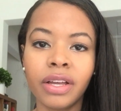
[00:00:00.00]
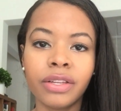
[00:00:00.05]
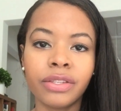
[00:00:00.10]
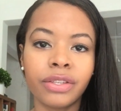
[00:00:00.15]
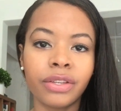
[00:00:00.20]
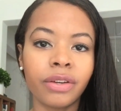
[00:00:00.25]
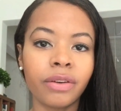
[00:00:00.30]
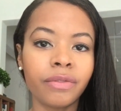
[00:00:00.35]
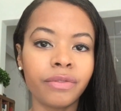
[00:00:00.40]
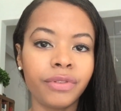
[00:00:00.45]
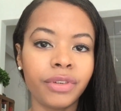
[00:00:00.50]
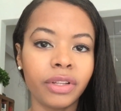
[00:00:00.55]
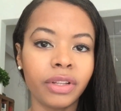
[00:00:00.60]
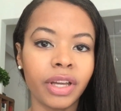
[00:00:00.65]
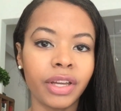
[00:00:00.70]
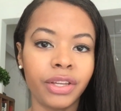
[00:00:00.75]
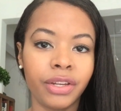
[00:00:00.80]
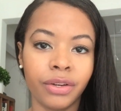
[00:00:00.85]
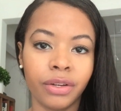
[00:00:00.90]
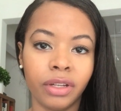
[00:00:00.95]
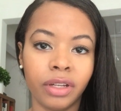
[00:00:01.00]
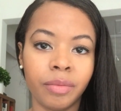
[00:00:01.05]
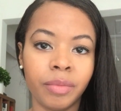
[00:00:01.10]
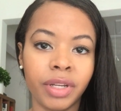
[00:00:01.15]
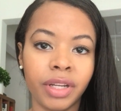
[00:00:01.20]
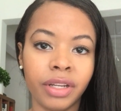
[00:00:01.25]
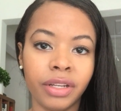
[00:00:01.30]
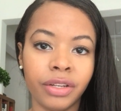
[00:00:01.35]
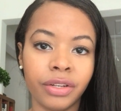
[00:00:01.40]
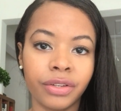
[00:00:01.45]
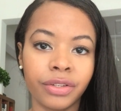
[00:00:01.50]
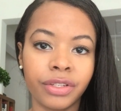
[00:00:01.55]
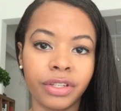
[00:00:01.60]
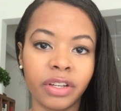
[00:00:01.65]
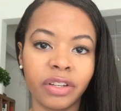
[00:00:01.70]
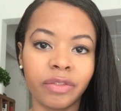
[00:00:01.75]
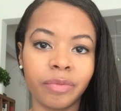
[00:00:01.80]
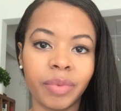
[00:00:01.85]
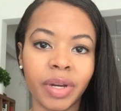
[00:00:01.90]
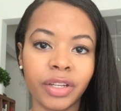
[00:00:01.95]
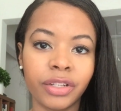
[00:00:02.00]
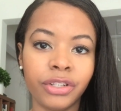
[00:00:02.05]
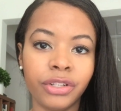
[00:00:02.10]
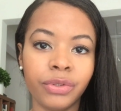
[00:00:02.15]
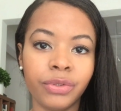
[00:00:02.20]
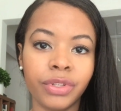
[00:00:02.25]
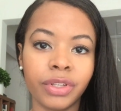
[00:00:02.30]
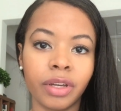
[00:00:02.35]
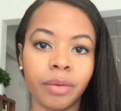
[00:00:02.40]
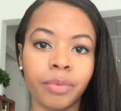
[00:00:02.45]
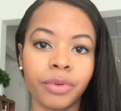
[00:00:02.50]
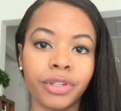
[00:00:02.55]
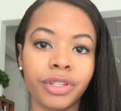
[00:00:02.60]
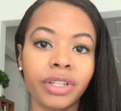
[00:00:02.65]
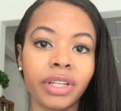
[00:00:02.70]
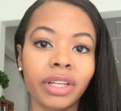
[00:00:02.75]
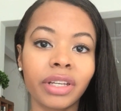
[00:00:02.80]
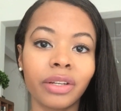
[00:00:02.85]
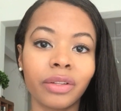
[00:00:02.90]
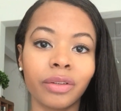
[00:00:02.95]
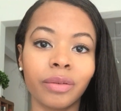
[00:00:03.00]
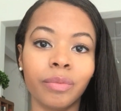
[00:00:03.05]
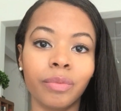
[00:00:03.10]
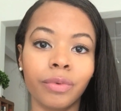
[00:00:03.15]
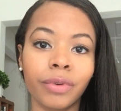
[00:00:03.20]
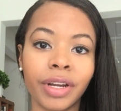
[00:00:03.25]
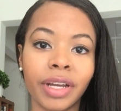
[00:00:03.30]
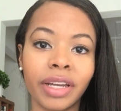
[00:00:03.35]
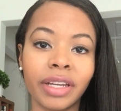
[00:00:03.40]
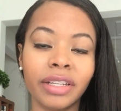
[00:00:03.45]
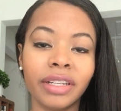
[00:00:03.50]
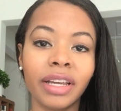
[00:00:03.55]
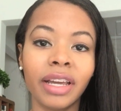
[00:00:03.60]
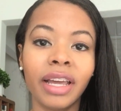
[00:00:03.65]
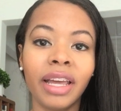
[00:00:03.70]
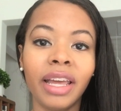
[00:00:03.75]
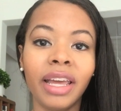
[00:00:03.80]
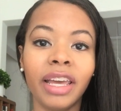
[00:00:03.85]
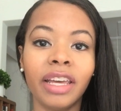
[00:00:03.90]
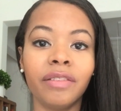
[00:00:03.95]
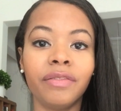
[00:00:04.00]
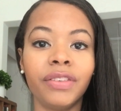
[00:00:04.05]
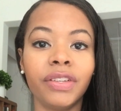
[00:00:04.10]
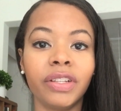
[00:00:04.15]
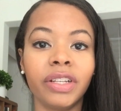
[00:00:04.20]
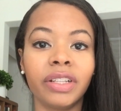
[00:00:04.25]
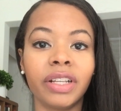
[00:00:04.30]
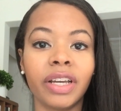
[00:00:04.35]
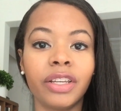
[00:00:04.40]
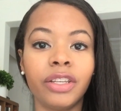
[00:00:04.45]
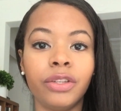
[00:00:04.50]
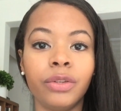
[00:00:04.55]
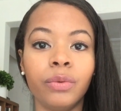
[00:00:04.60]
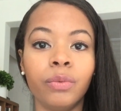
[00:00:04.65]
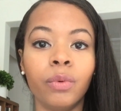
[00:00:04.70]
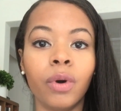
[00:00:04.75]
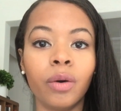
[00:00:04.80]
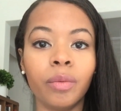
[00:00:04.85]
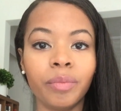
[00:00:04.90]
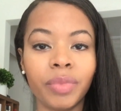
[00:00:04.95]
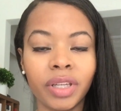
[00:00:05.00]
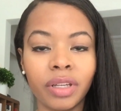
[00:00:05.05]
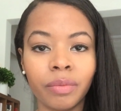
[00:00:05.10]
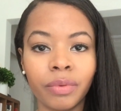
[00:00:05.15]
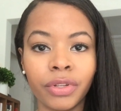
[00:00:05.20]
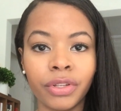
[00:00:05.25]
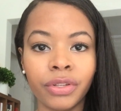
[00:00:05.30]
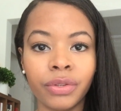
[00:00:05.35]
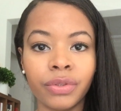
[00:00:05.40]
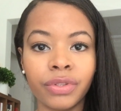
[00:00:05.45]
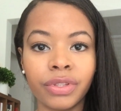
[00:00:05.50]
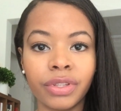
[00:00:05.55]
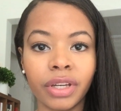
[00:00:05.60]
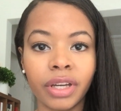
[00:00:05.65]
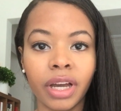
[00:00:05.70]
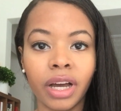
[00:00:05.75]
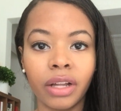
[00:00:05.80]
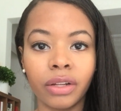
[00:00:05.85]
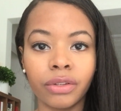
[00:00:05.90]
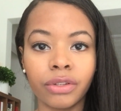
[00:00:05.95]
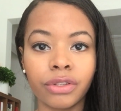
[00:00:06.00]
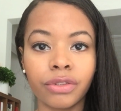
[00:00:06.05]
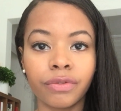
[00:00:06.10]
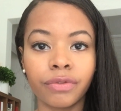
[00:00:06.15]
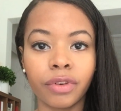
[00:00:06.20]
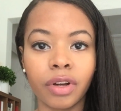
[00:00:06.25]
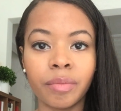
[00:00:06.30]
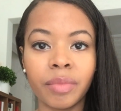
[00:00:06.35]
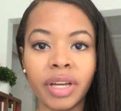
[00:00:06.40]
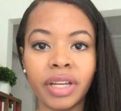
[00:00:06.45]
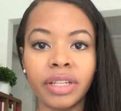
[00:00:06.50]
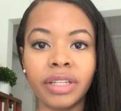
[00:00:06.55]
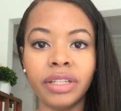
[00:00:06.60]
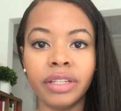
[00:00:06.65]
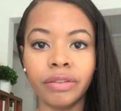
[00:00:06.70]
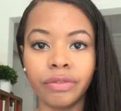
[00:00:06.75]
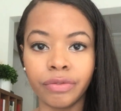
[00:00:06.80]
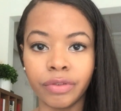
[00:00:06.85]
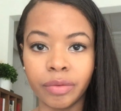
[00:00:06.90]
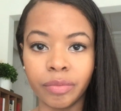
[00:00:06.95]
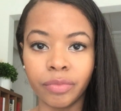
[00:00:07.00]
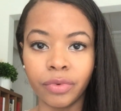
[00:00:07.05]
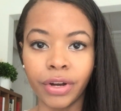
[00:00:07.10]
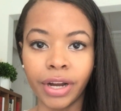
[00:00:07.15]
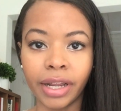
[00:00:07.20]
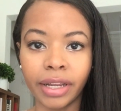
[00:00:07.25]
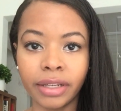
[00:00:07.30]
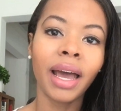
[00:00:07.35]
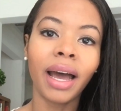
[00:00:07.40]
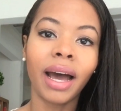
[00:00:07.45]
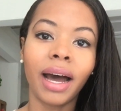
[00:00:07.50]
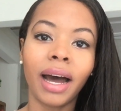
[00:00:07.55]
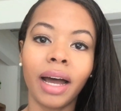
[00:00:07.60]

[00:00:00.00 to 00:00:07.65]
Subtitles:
So don't feel like you're limiting yourself by choosing a particular brand and feeling like you won't be able to use the colors from a different brand.